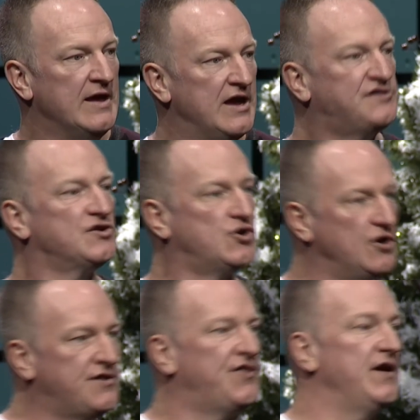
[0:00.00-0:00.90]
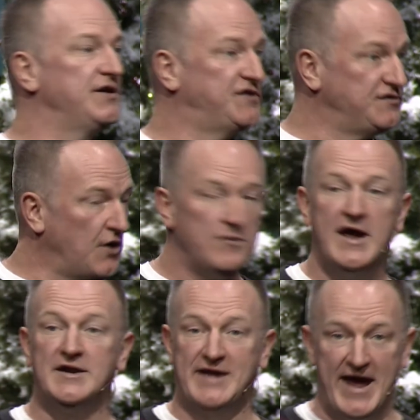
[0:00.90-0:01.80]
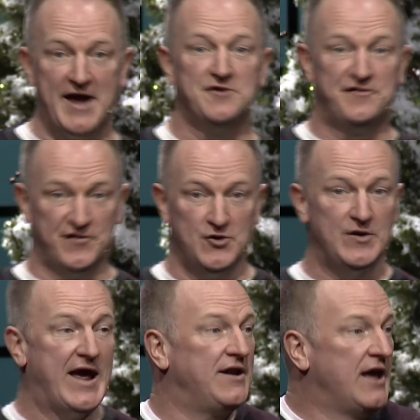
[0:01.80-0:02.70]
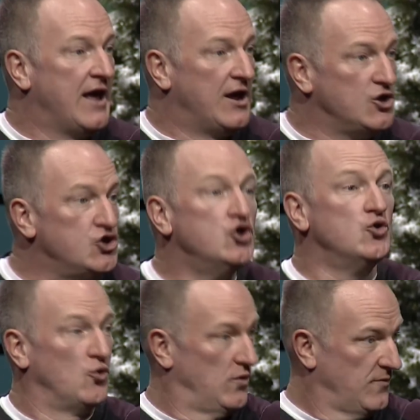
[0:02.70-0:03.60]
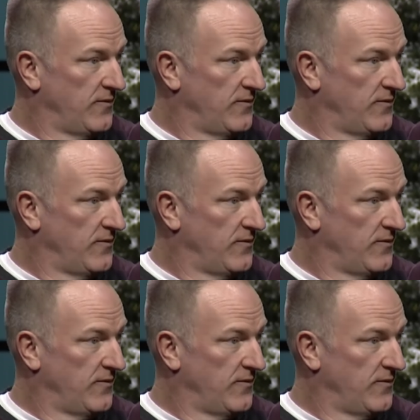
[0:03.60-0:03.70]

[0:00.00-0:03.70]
It's a good thing to donate canned food, and you